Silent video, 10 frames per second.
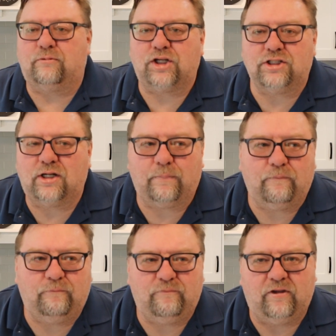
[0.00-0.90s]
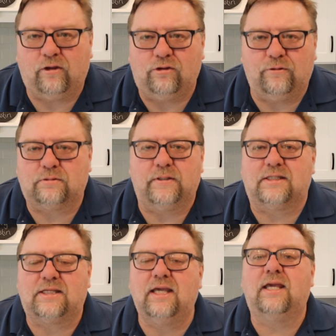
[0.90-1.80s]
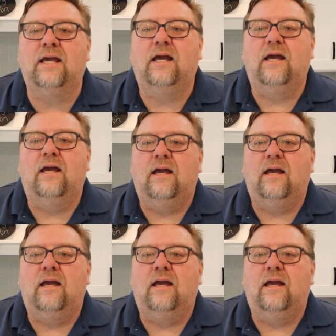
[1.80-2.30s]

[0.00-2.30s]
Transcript: charge it up via USB-C,